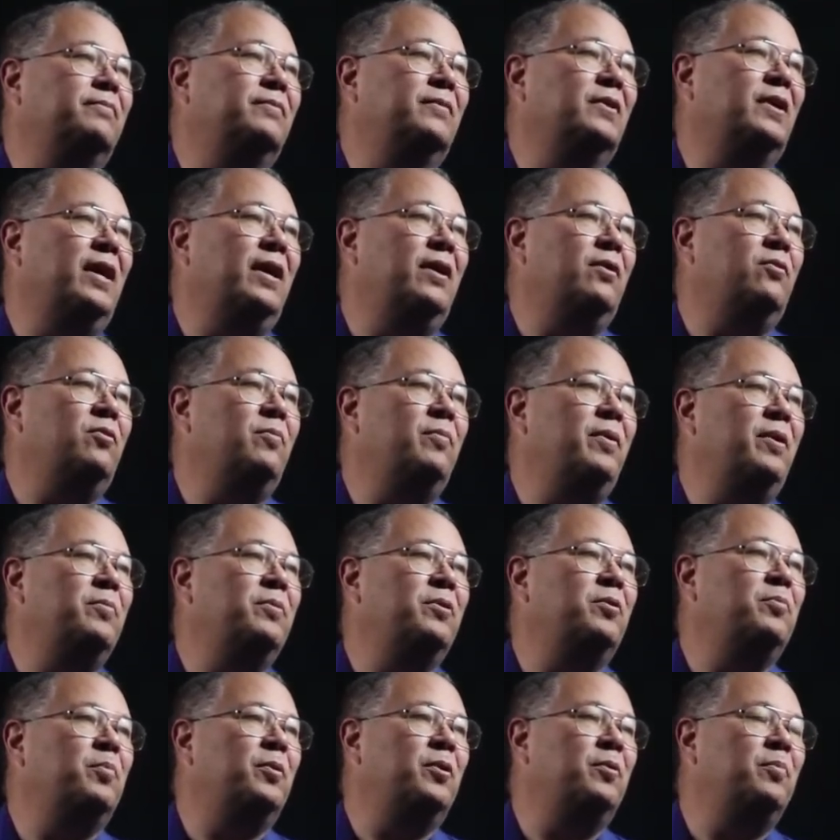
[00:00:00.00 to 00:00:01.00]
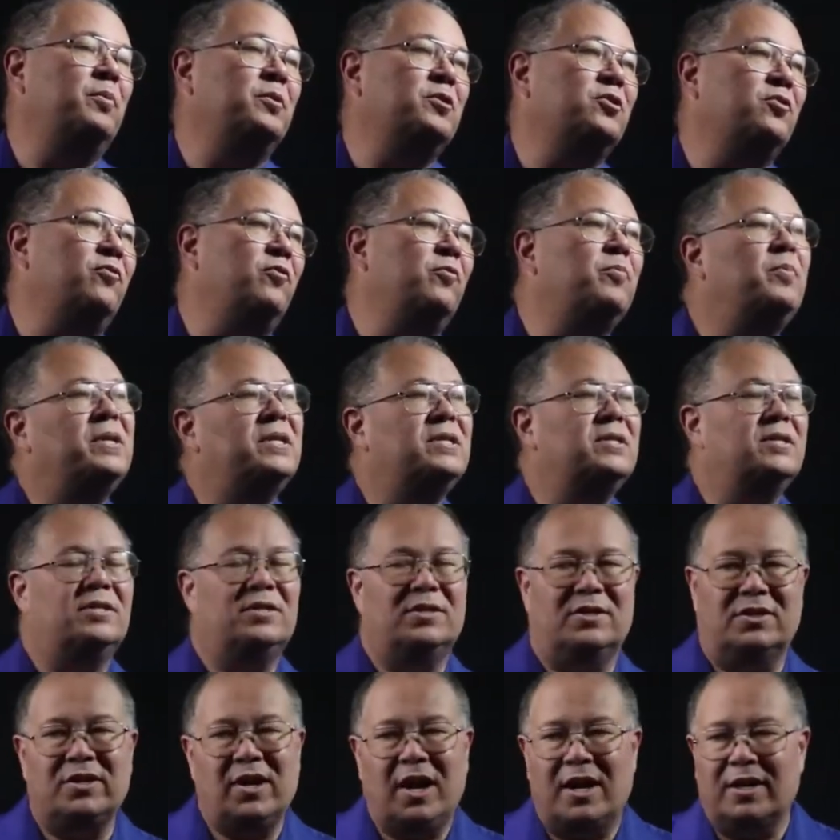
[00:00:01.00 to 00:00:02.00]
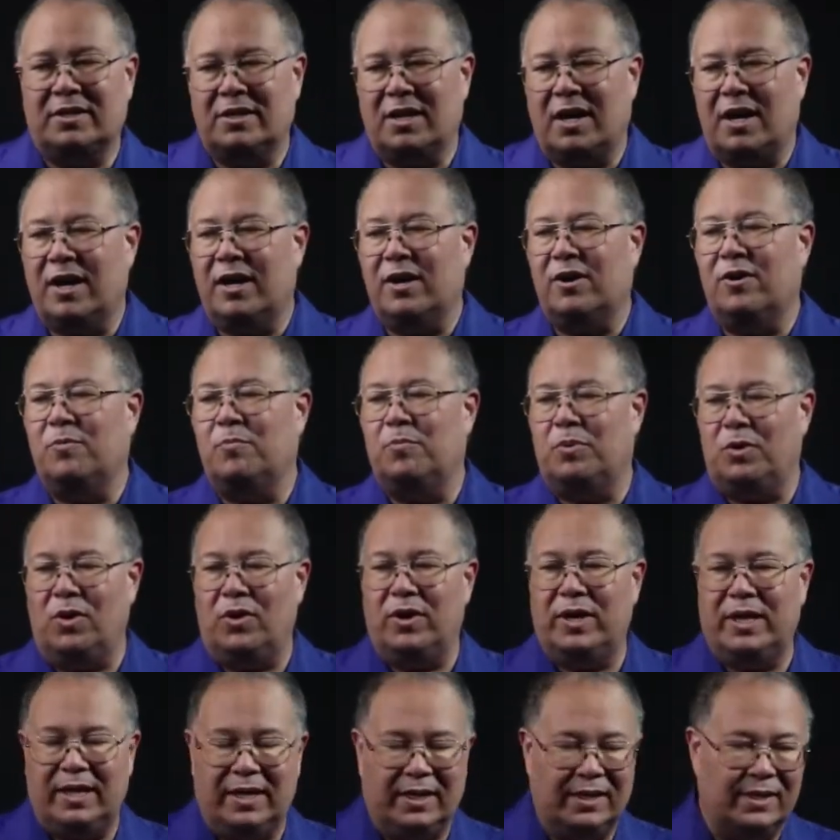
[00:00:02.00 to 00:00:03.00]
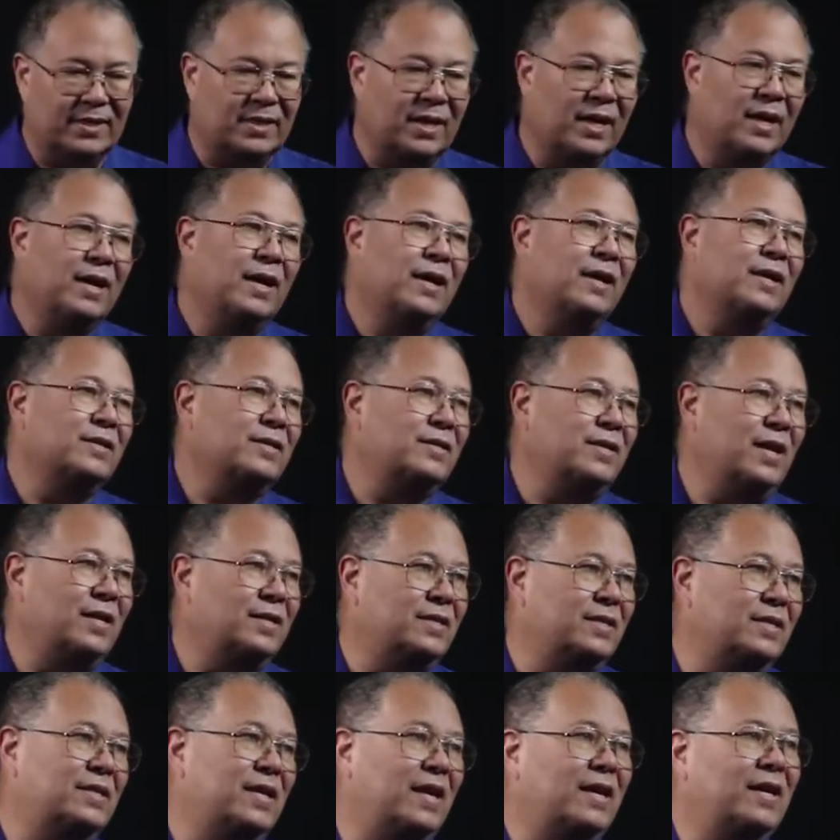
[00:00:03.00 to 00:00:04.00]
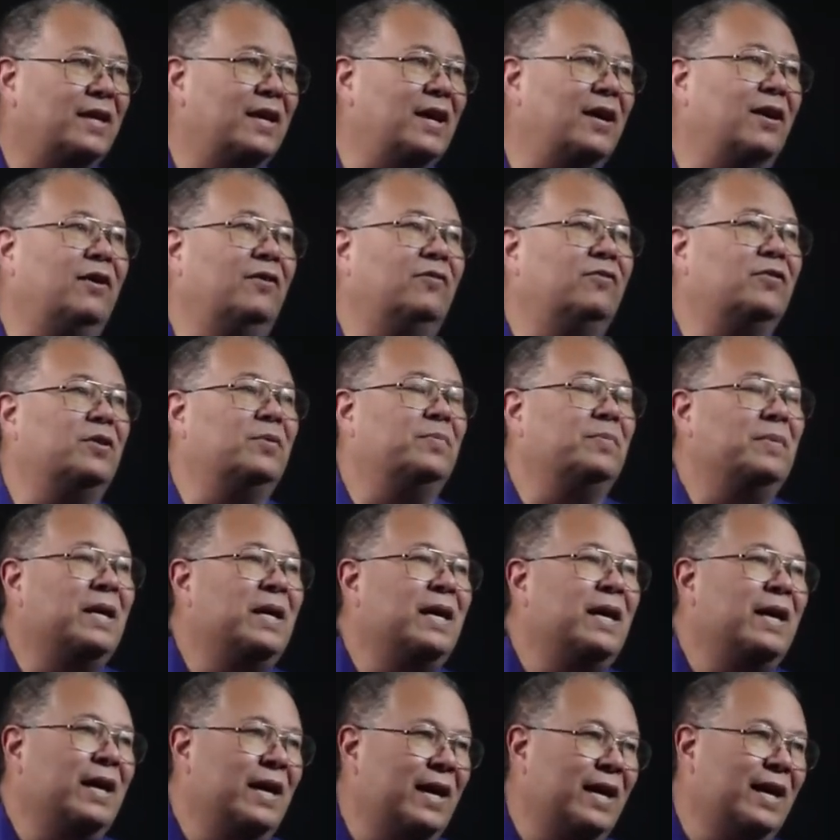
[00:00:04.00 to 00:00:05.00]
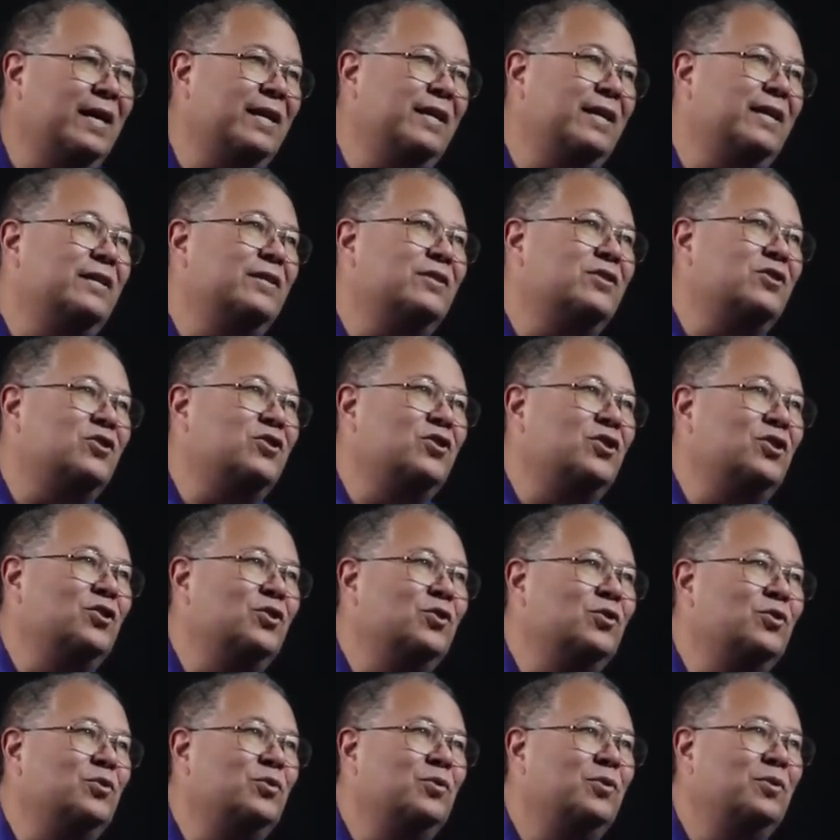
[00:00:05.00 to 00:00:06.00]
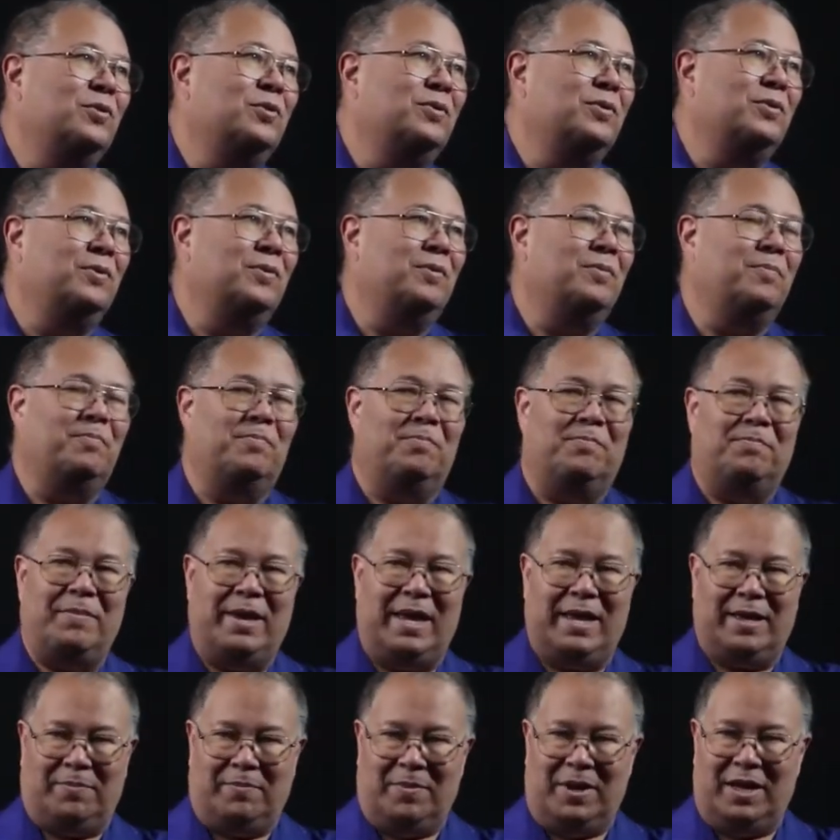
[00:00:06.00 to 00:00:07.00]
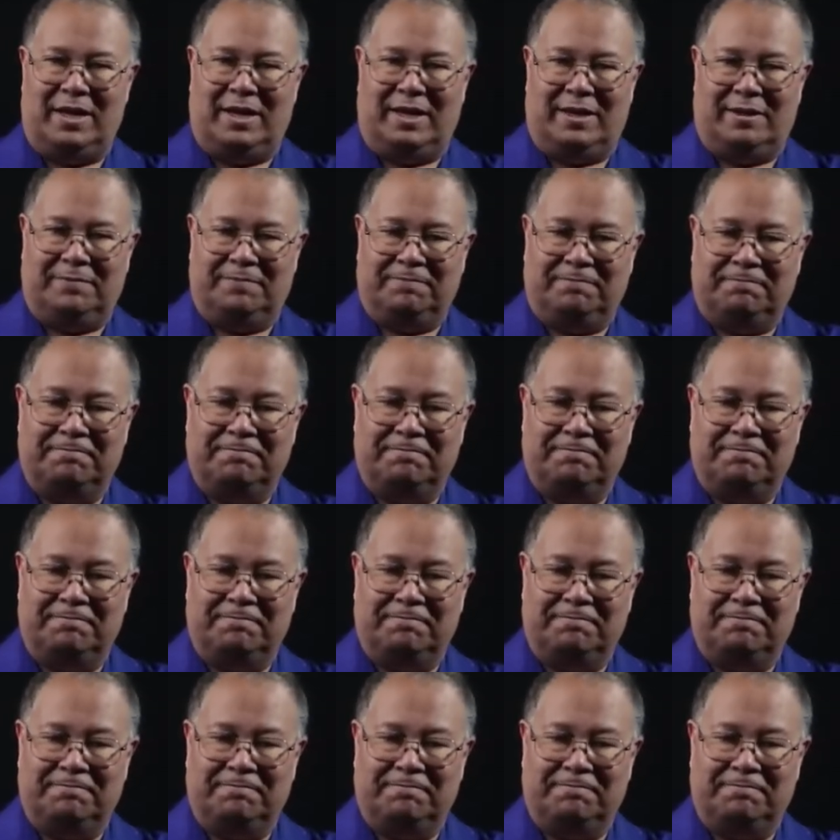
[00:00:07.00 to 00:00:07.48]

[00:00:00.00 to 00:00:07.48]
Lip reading: Okay, remember, the purpose of a business is not to hire employees. It's not to take care of them. It is to make money.